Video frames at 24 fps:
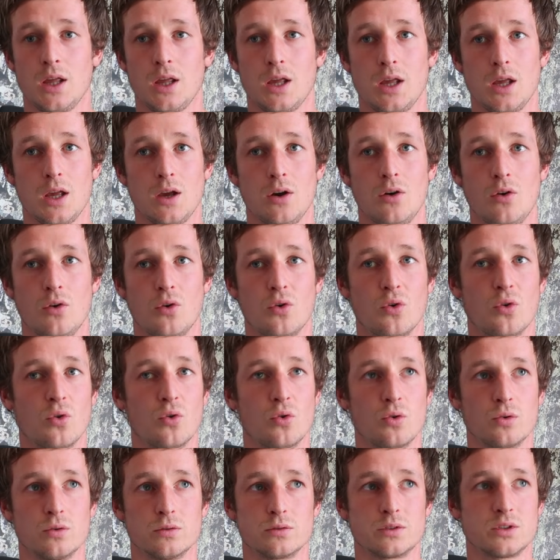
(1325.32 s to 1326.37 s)
it
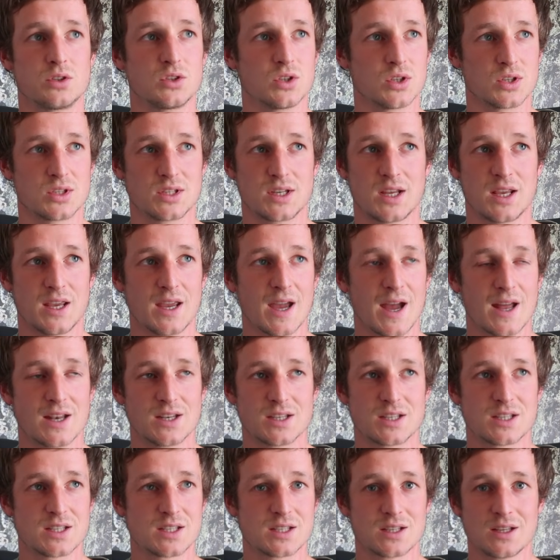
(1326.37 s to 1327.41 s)
all just
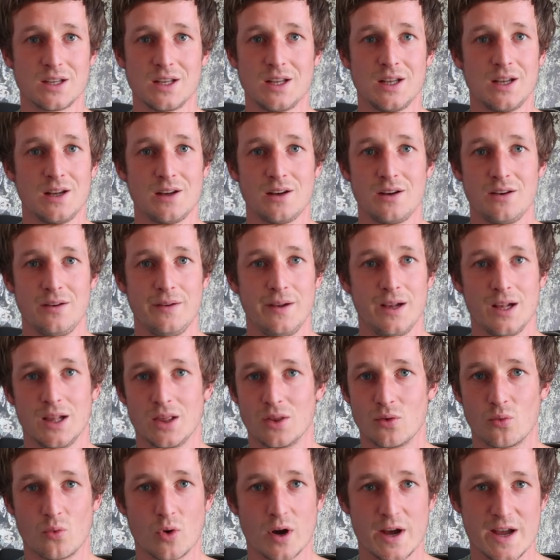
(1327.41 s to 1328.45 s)
gets in
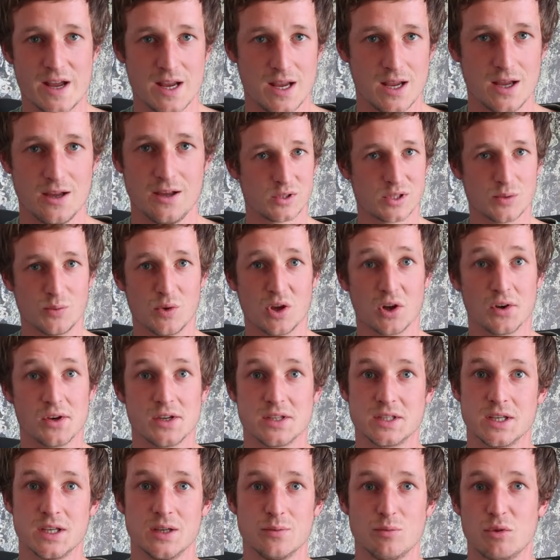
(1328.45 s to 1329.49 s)
the way. To be
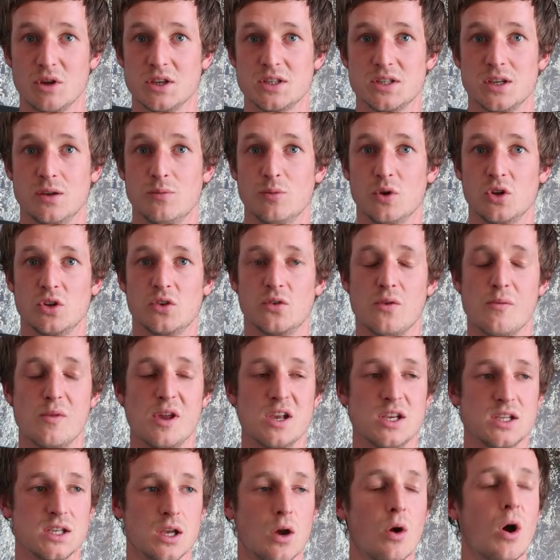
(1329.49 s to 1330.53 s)
honest, it's a bit too much for me,
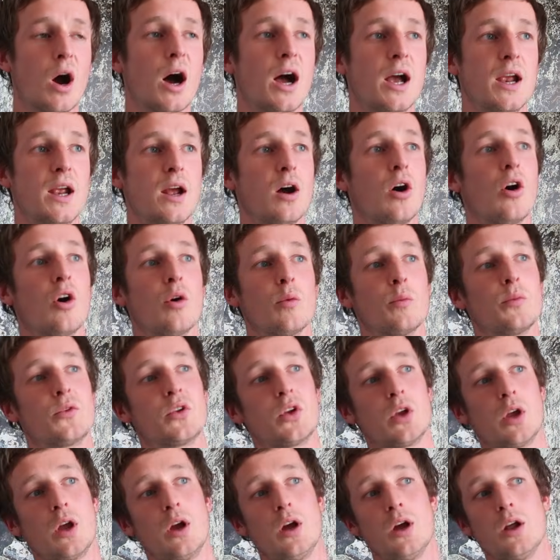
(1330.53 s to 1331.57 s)
so I opt
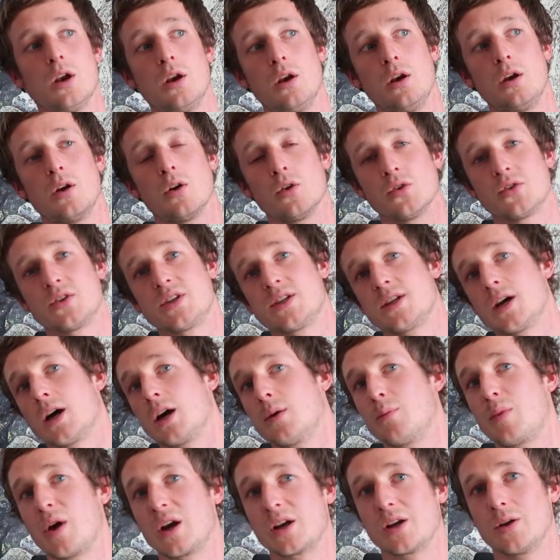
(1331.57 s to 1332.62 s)
not to tie
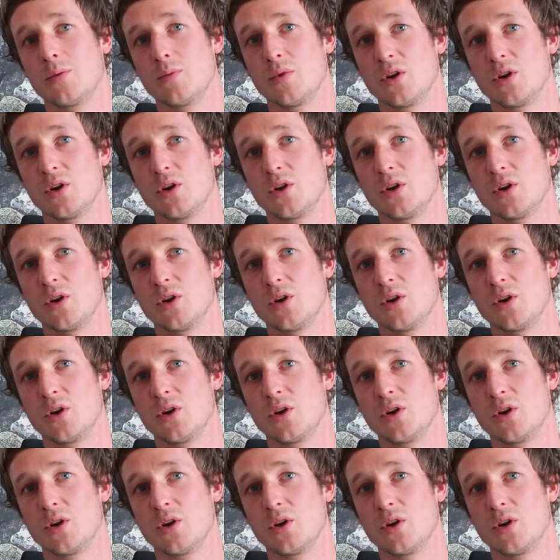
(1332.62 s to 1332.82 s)
backup